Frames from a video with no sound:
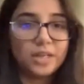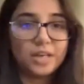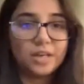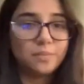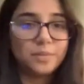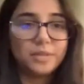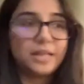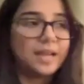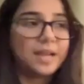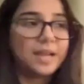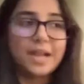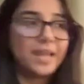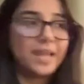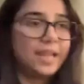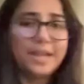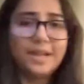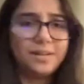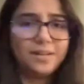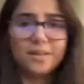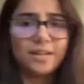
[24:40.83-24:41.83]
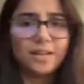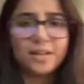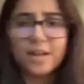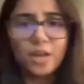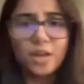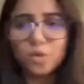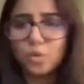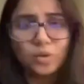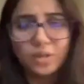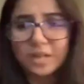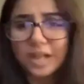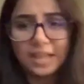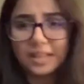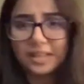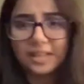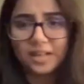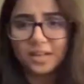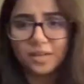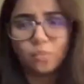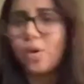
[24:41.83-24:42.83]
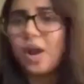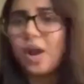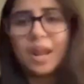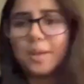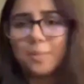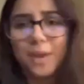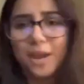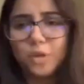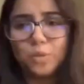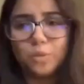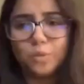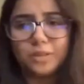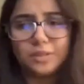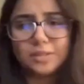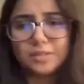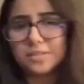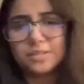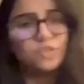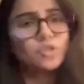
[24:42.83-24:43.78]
And I'd be like, I hate it and I don't like it. And why am I doing this?